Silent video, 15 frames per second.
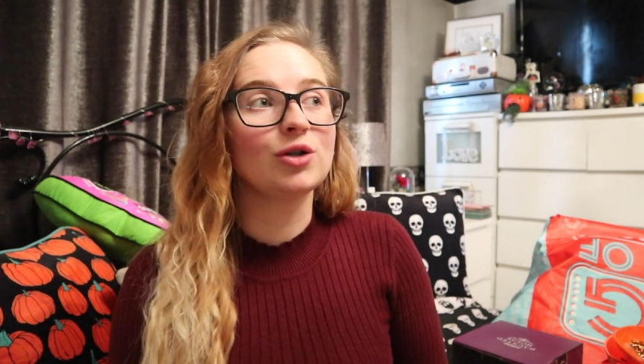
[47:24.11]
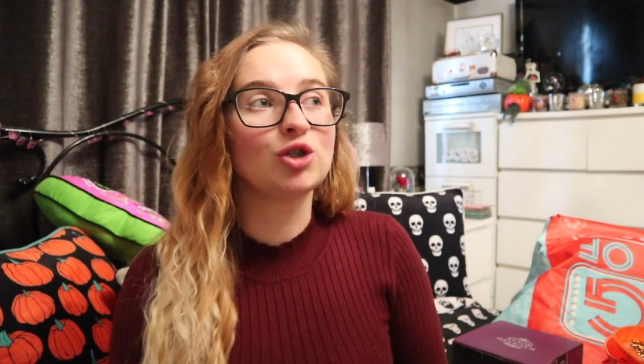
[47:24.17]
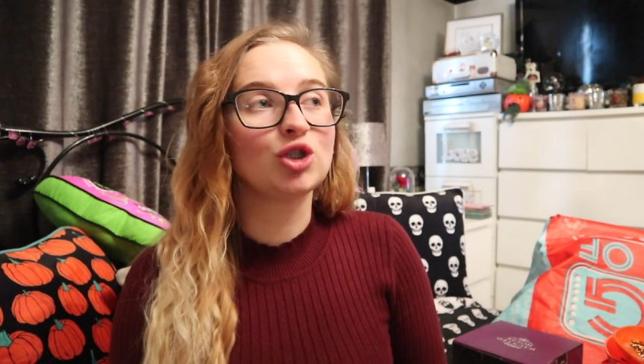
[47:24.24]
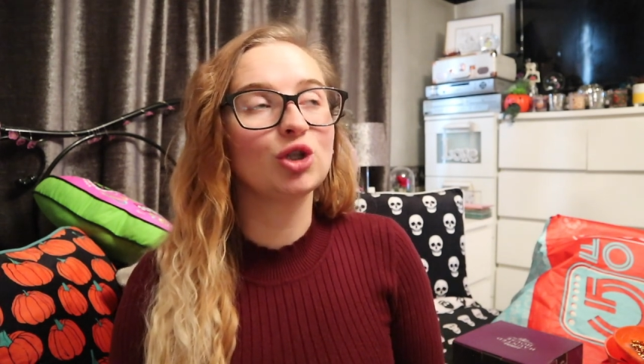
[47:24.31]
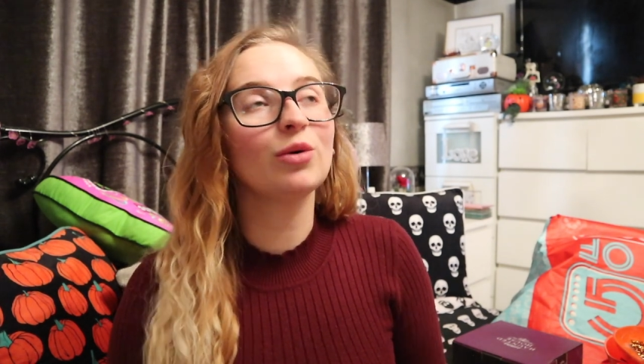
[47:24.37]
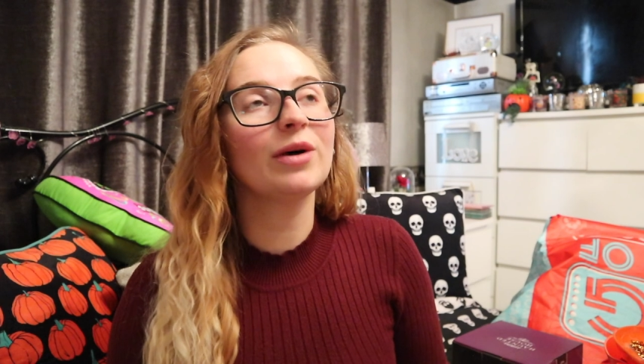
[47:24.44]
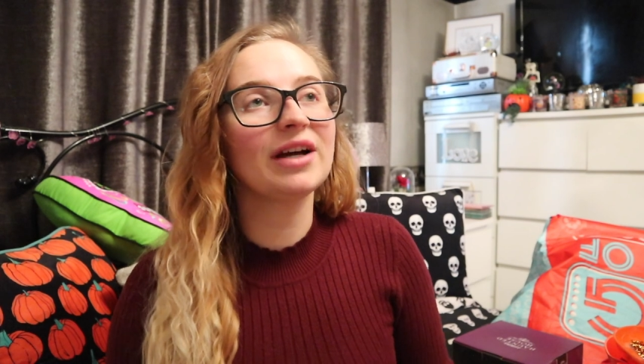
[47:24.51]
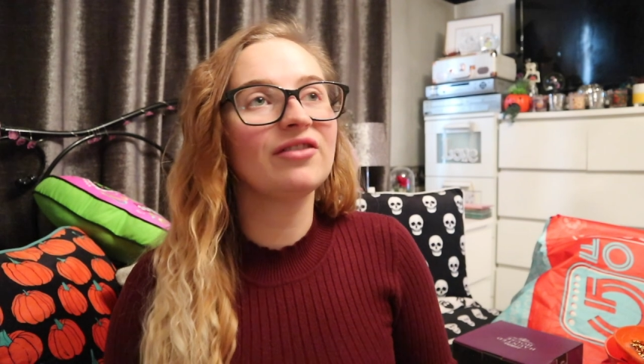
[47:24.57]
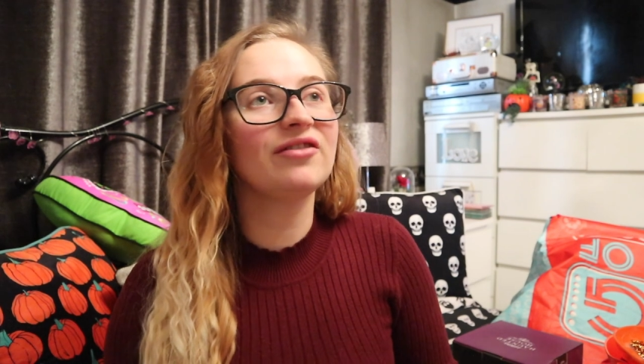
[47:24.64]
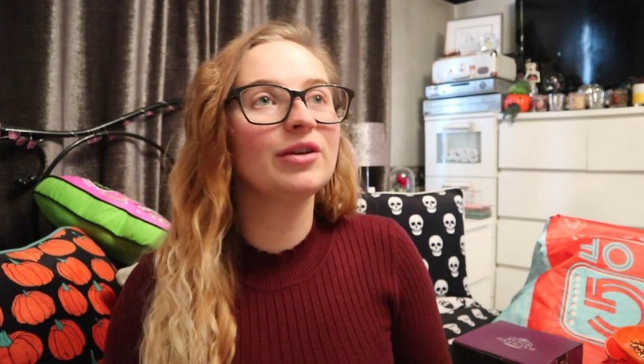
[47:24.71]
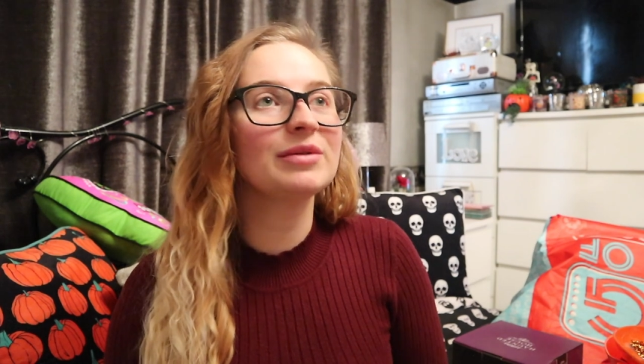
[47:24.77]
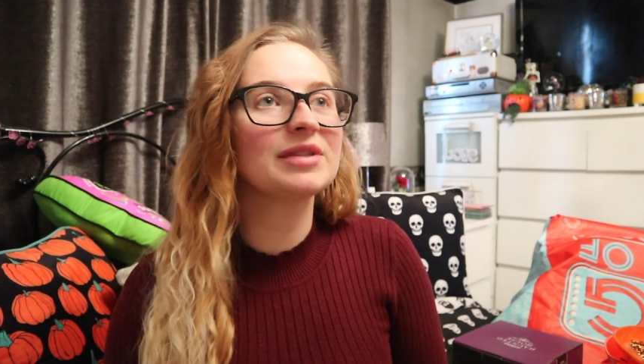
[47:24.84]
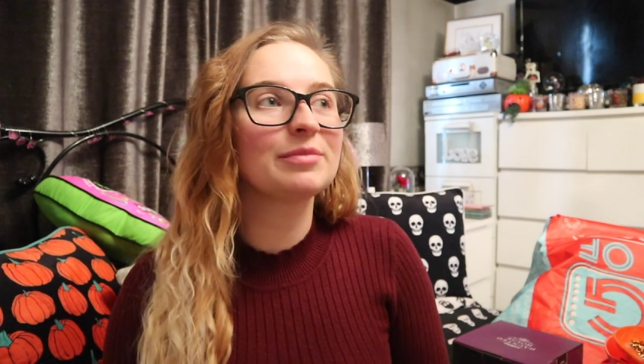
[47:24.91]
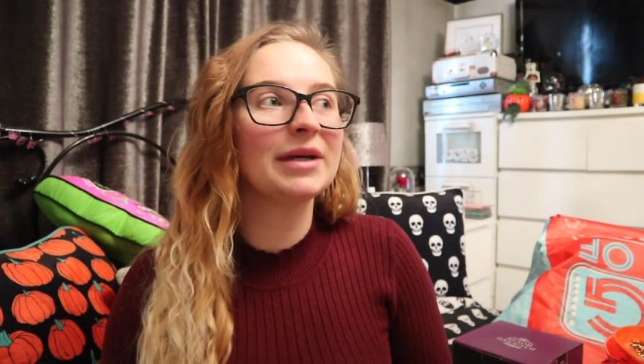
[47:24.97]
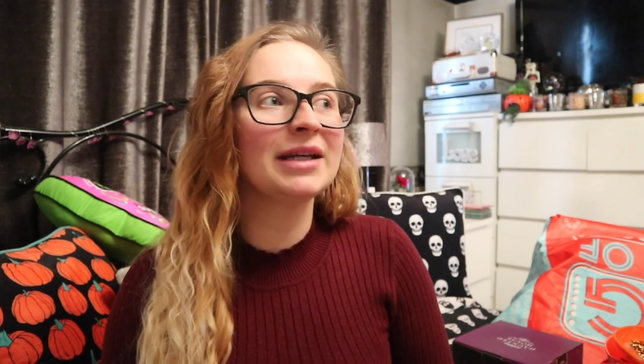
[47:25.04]
Do I feel
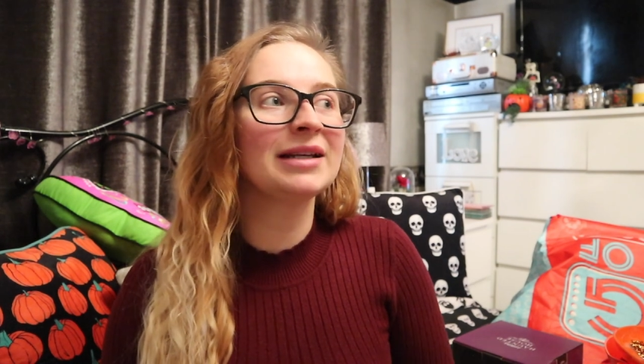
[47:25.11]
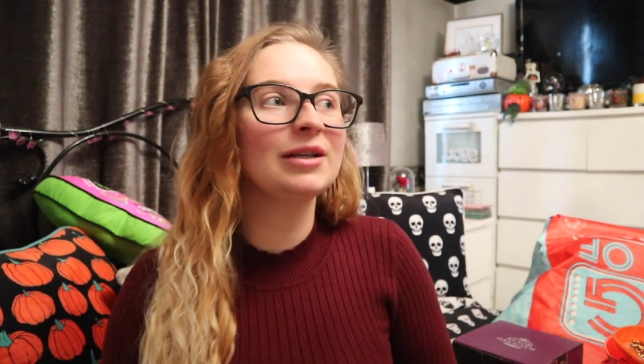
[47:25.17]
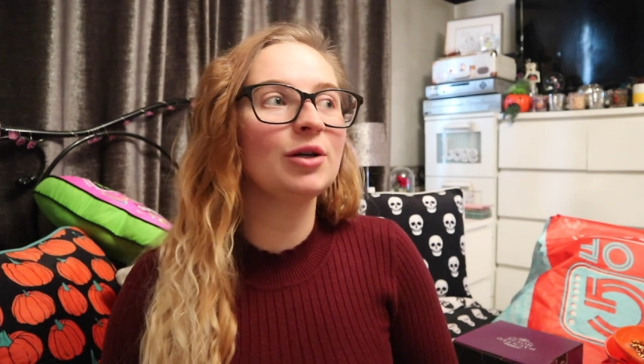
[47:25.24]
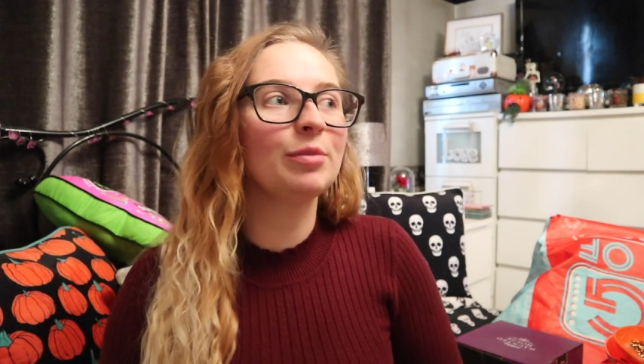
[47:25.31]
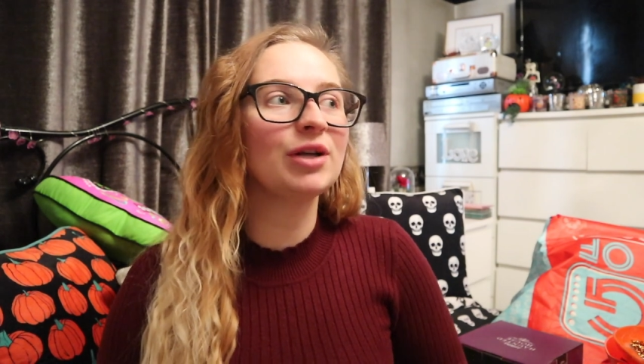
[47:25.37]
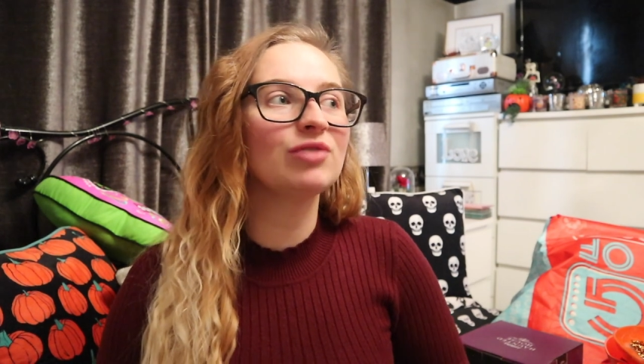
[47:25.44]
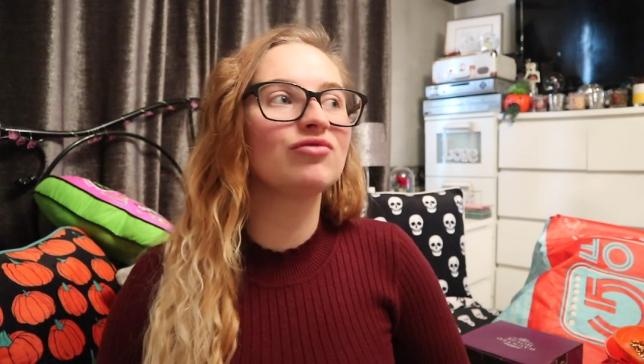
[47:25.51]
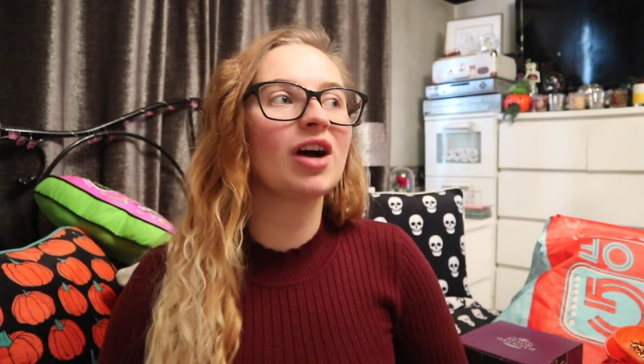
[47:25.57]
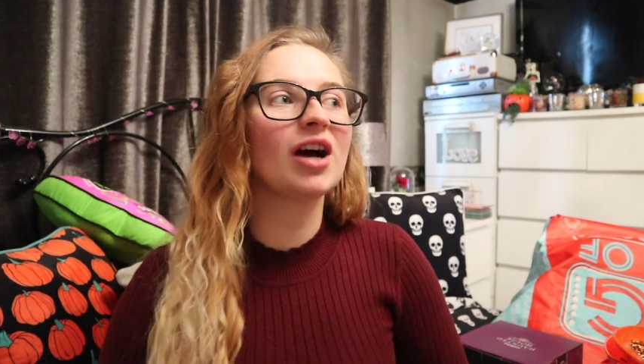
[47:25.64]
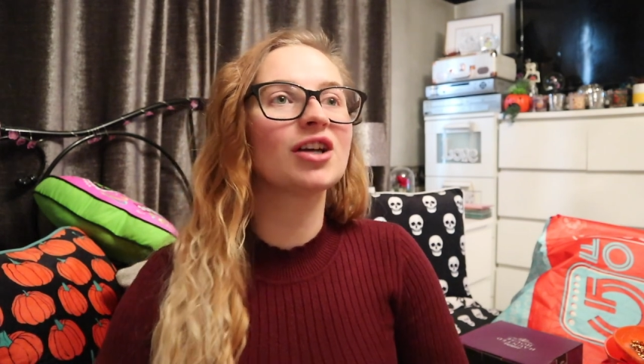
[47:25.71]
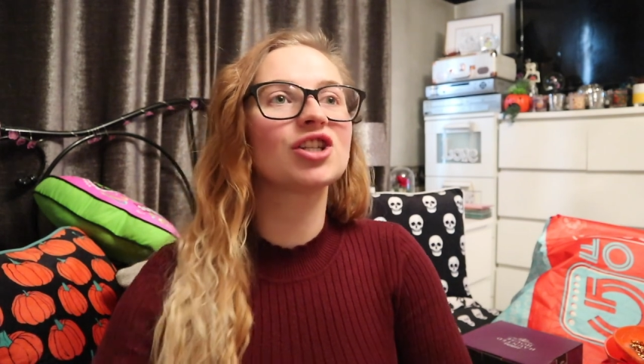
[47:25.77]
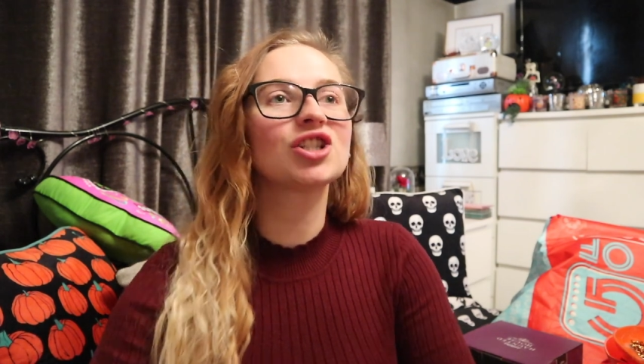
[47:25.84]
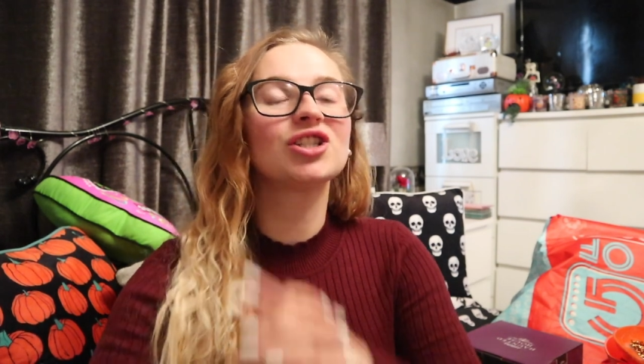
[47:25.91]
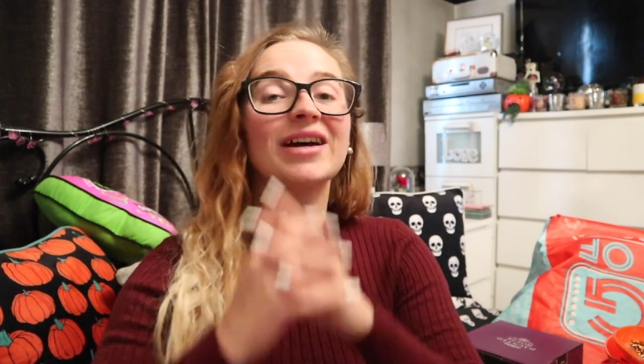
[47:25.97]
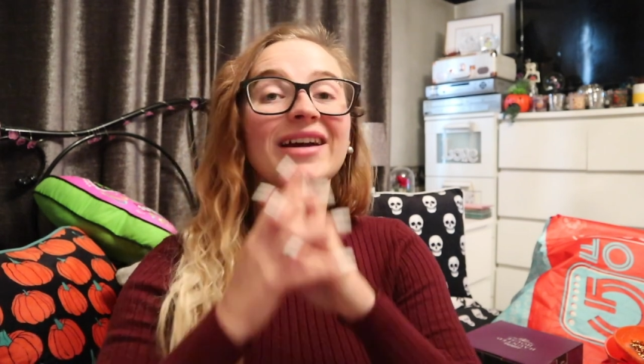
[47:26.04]
it's been a little bit
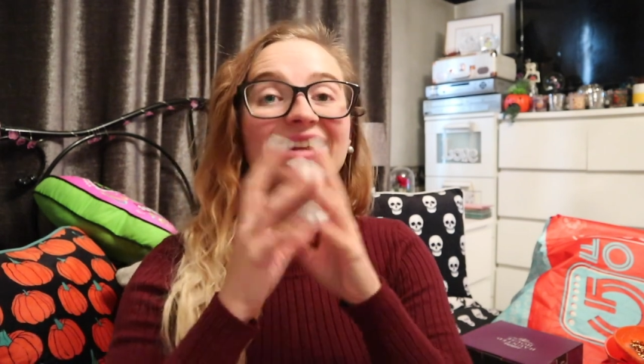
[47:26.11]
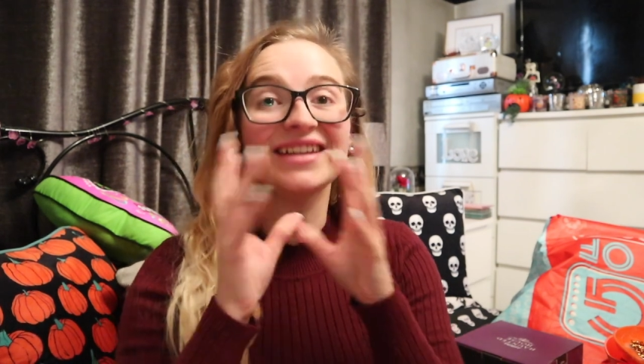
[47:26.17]
rushed?